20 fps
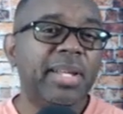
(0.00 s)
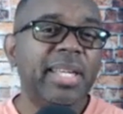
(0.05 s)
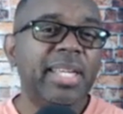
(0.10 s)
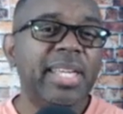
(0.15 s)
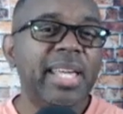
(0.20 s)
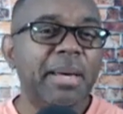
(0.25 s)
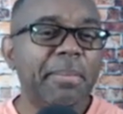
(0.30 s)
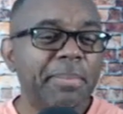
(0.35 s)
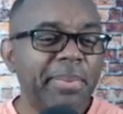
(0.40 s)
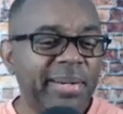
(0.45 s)

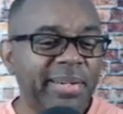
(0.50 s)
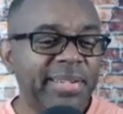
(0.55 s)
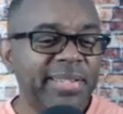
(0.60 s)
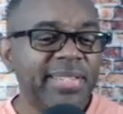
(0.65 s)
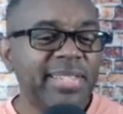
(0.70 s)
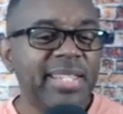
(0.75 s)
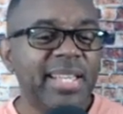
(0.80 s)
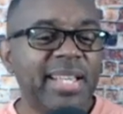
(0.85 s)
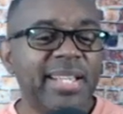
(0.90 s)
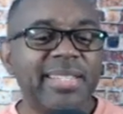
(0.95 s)
Yet Paul
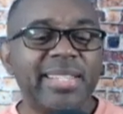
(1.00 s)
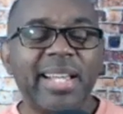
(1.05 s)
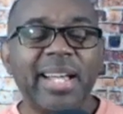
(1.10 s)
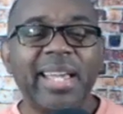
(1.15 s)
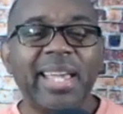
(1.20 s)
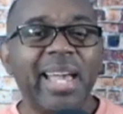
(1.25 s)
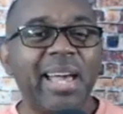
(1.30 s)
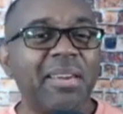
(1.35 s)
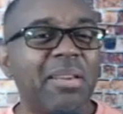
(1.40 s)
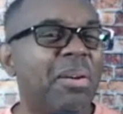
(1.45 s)
says, I
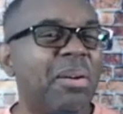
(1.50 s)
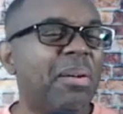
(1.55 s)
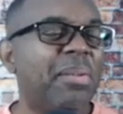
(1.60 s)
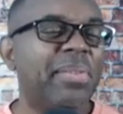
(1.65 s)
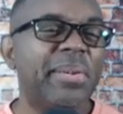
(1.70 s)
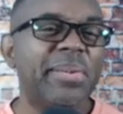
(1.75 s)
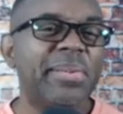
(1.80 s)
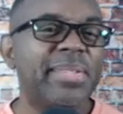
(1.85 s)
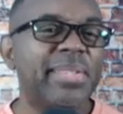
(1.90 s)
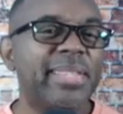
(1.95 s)
count all
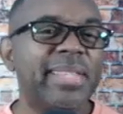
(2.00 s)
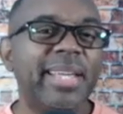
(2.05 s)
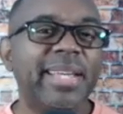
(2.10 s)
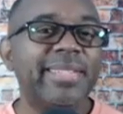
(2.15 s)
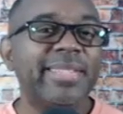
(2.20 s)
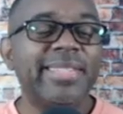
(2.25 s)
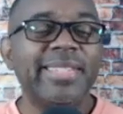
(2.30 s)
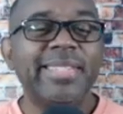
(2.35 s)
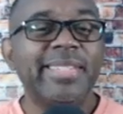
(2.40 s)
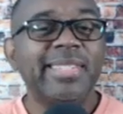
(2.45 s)
those
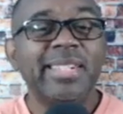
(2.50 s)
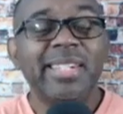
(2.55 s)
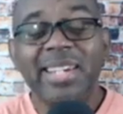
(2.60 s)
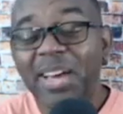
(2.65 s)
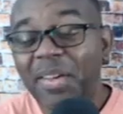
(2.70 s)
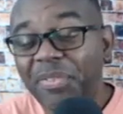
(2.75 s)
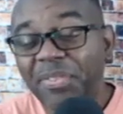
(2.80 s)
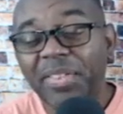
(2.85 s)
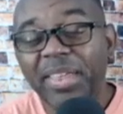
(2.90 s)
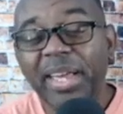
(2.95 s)
things as
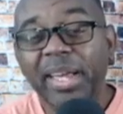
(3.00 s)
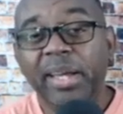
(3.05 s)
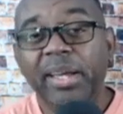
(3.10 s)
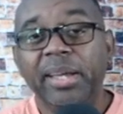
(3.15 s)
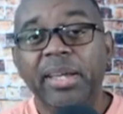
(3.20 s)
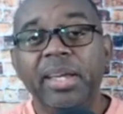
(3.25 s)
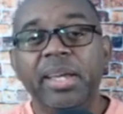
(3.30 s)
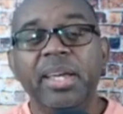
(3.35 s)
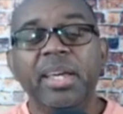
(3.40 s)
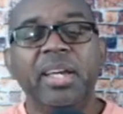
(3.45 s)
nothing
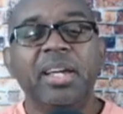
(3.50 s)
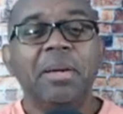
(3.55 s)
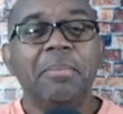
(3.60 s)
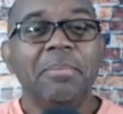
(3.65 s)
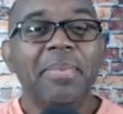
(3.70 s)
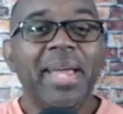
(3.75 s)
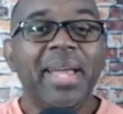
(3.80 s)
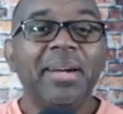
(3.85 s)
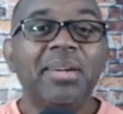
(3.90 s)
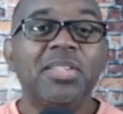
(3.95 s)

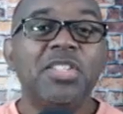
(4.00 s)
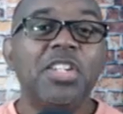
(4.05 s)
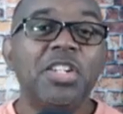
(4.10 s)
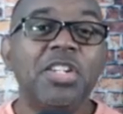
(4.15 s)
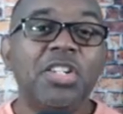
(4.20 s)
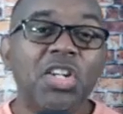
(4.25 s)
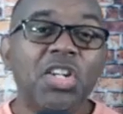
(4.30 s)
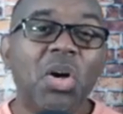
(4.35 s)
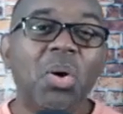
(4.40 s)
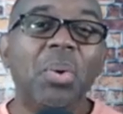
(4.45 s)
compared to
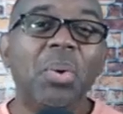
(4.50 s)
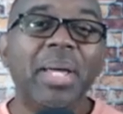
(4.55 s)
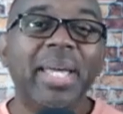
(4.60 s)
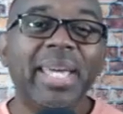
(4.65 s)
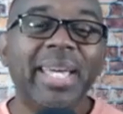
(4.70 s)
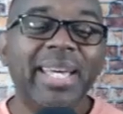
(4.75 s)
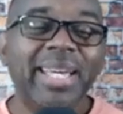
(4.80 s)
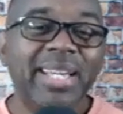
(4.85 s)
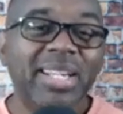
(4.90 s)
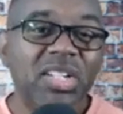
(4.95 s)

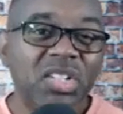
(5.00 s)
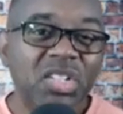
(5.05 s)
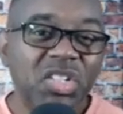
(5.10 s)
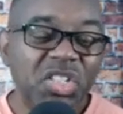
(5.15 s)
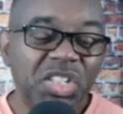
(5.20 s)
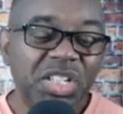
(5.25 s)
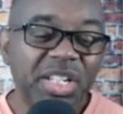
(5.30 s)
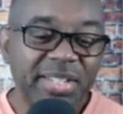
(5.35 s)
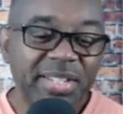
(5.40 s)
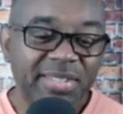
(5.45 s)
knowing
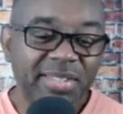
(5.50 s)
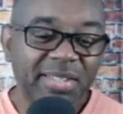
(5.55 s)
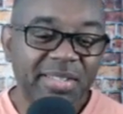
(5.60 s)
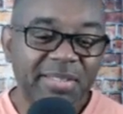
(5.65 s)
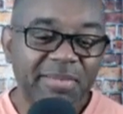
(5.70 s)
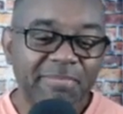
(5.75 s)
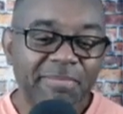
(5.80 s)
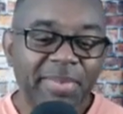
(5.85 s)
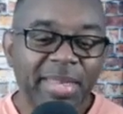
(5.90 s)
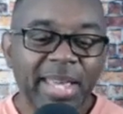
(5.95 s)
Jesus.